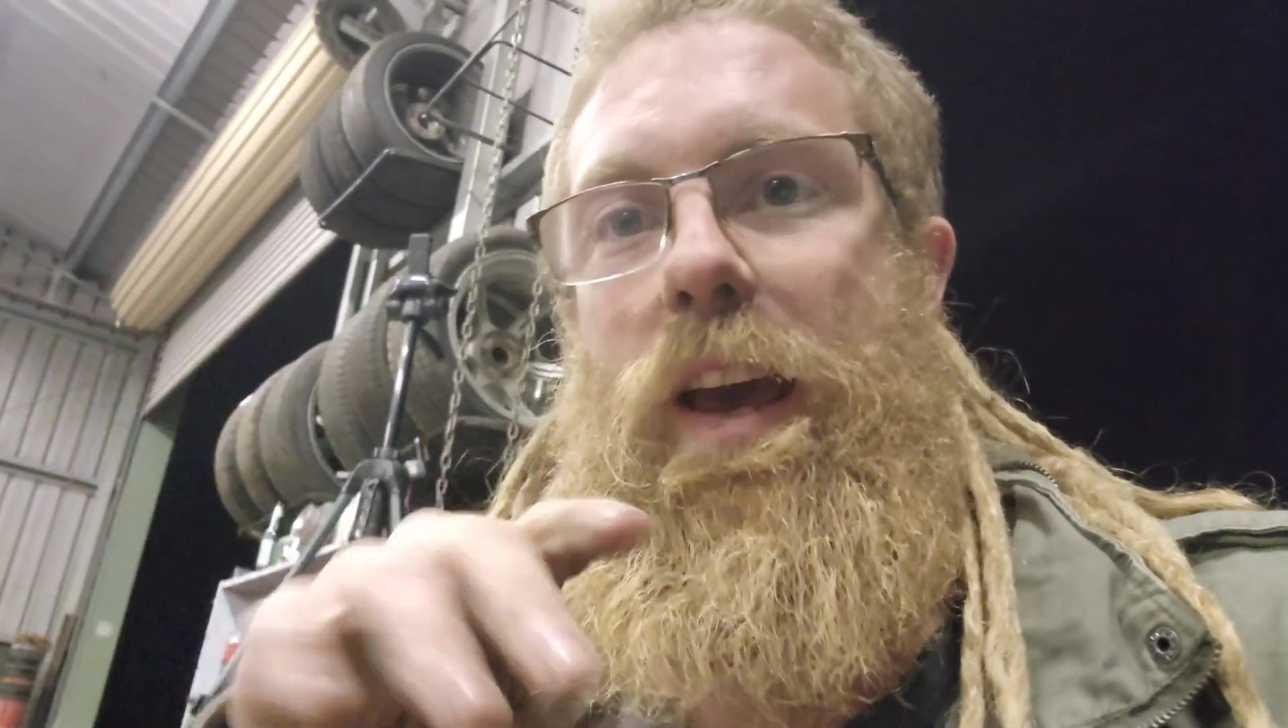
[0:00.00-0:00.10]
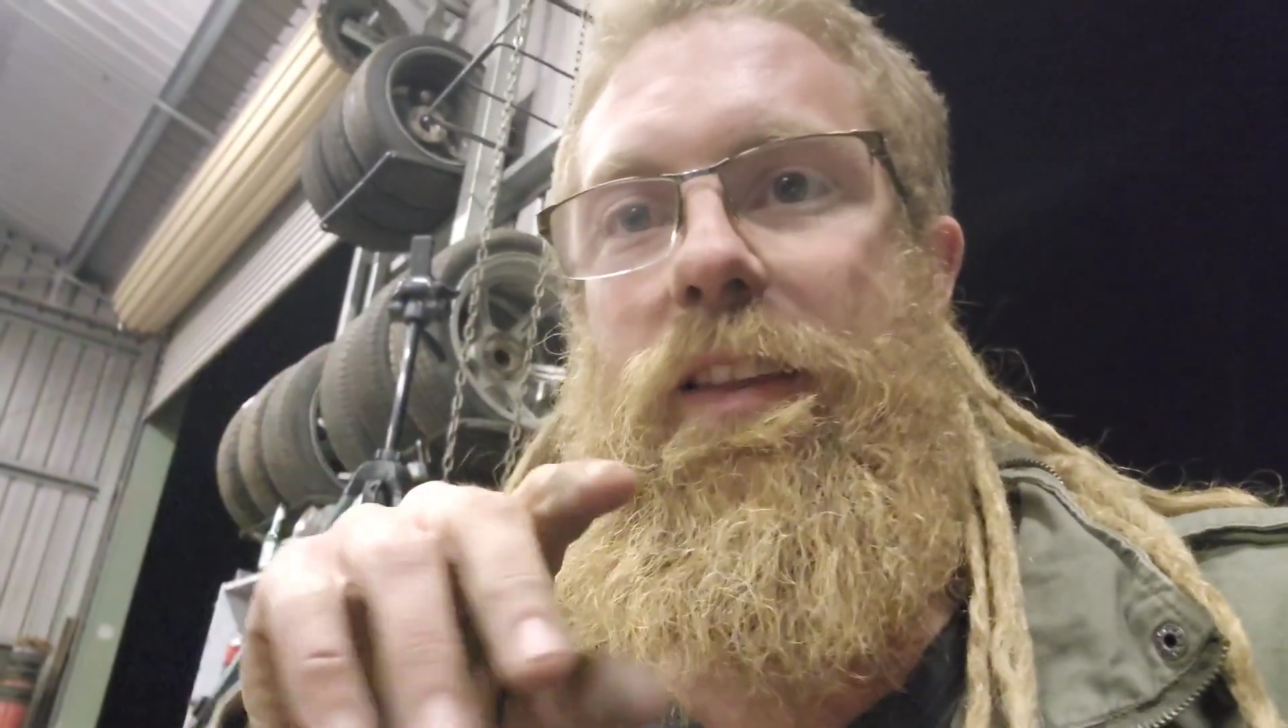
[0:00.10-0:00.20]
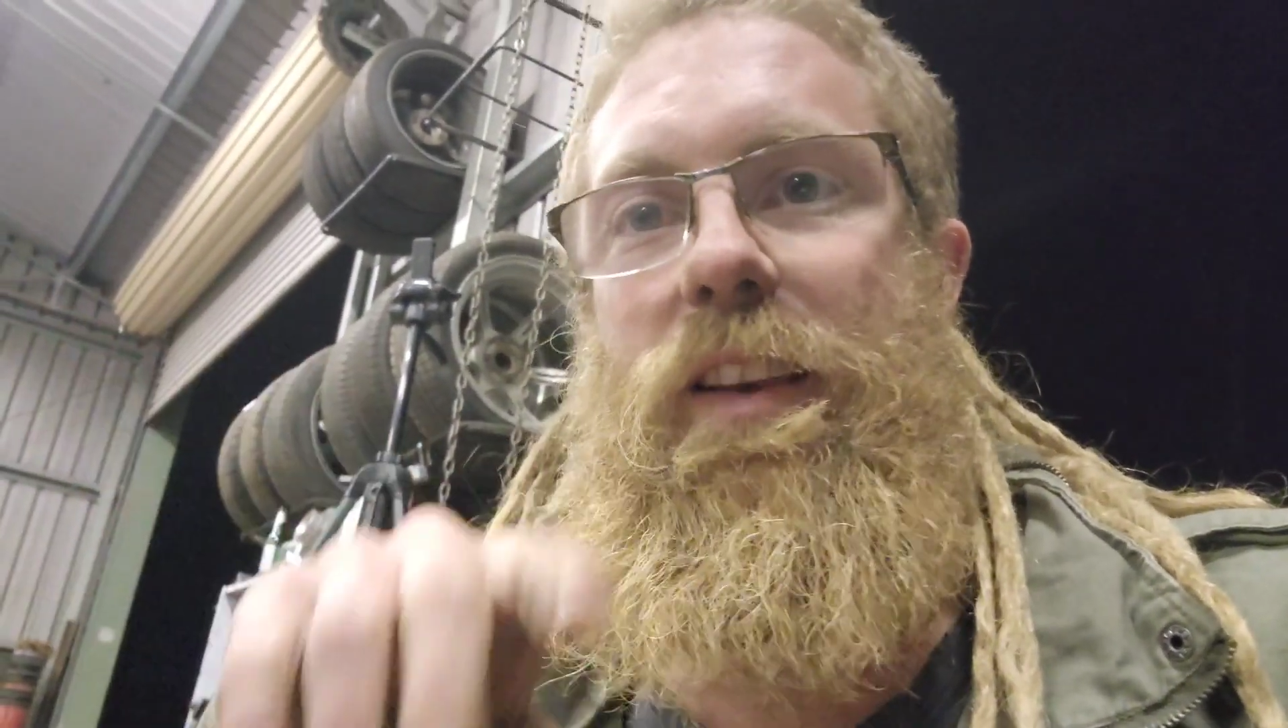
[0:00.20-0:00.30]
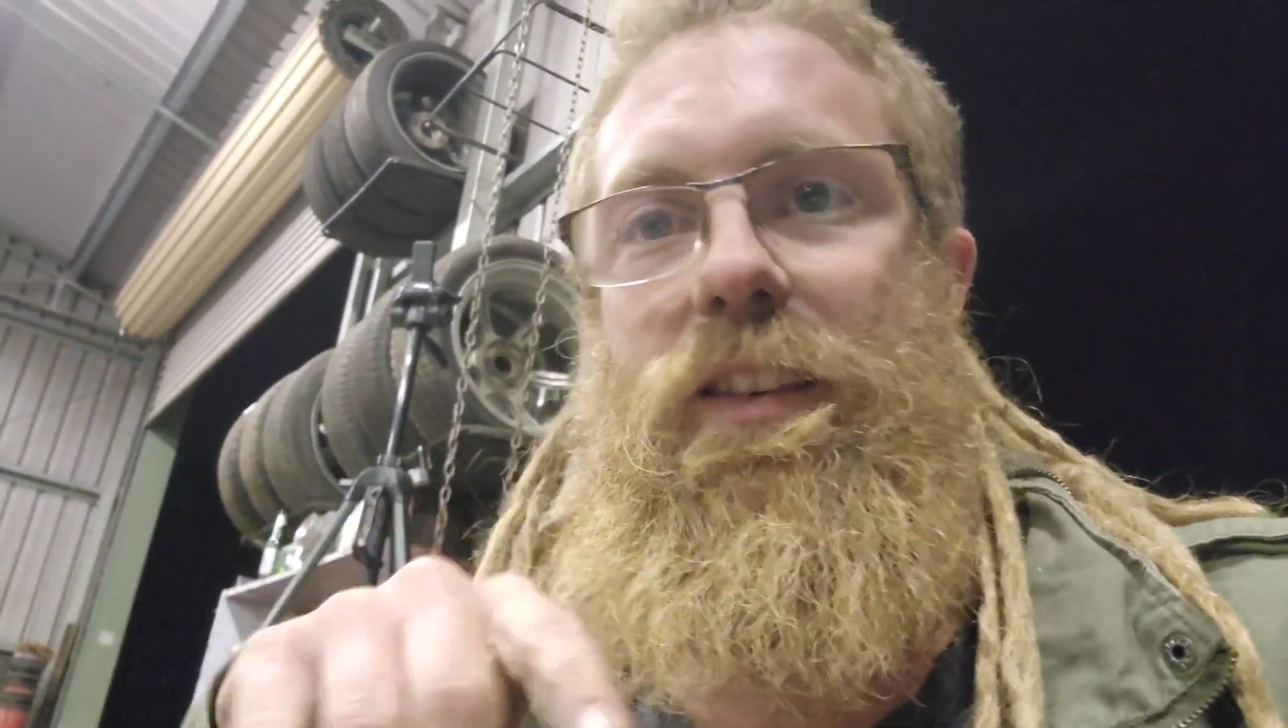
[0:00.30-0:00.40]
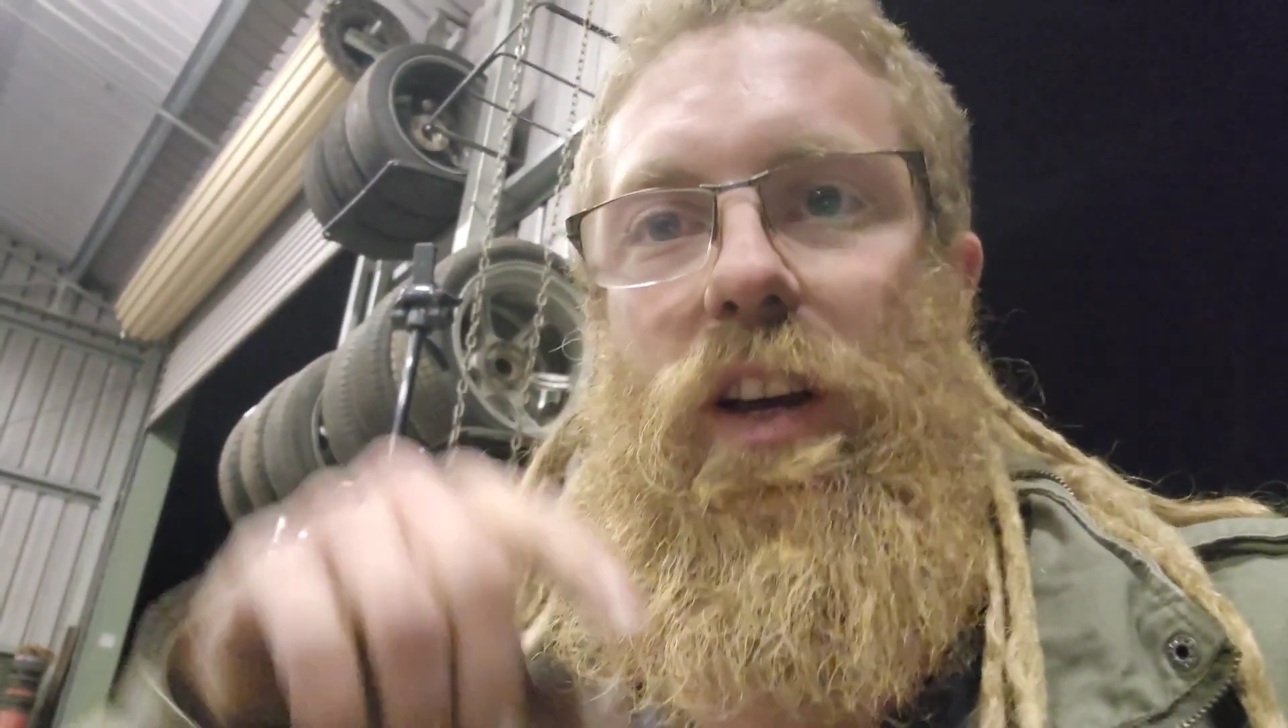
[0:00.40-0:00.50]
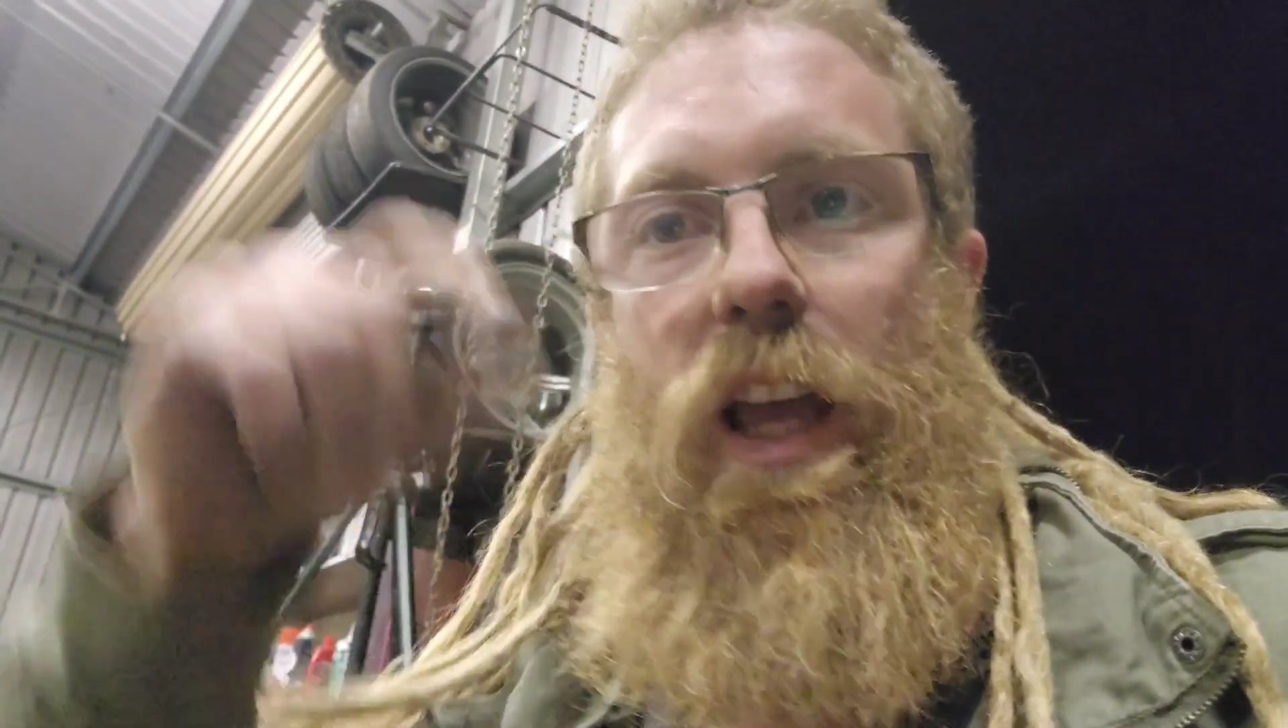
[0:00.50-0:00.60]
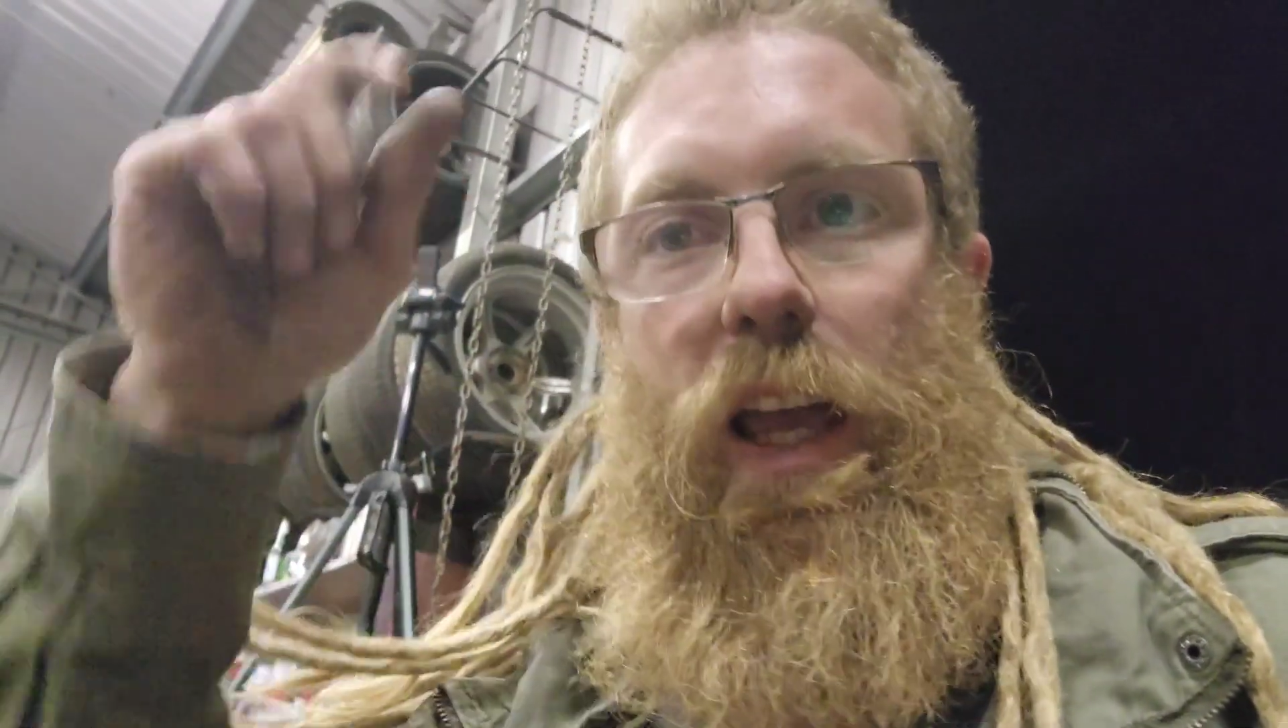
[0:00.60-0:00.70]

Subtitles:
and there's like a